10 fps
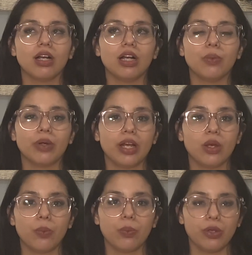We're
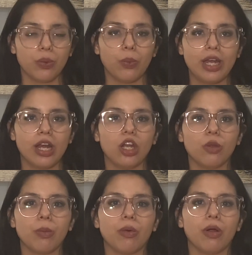gonna, wait it out a
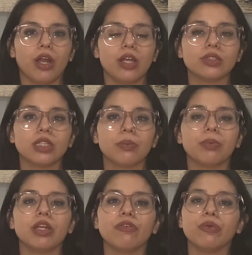little bit more. He was like,
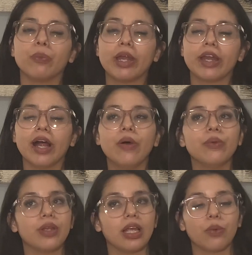but if you wait it out,
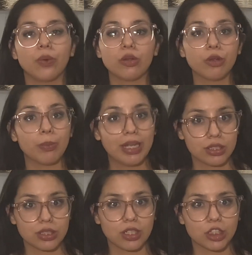you're like, why do we don't make it
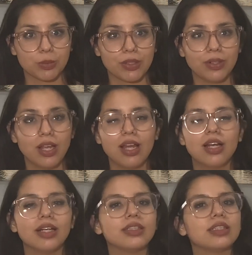to the hospital?
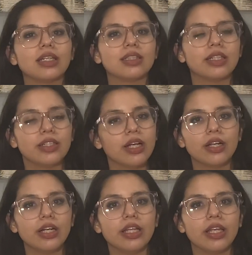I was like, they're not
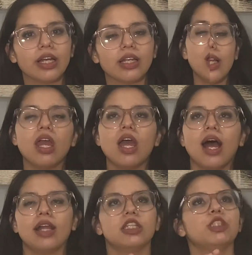hurting yet. Like,
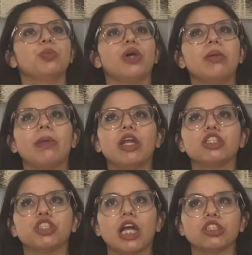at this point, my
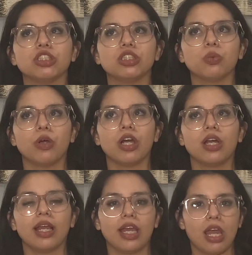contractions were
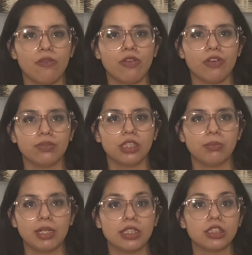like every 15 minutes.